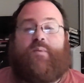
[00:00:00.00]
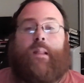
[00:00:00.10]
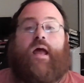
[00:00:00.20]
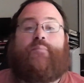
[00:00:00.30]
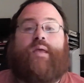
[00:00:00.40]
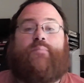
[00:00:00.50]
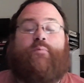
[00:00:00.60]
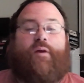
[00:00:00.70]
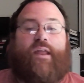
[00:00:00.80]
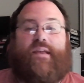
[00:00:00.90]
but a lot of people
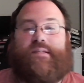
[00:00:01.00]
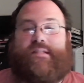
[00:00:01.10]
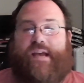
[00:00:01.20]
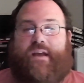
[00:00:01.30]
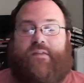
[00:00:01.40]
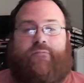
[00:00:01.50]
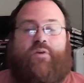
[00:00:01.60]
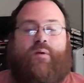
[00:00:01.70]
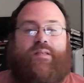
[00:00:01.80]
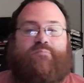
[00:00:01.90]
were getting sick in the
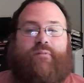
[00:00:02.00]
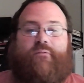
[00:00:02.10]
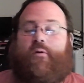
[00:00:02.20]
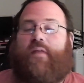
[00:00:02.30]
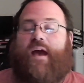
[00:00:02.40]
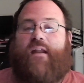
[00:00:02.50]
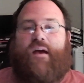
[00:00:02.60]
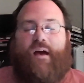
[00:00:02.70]
few months before that.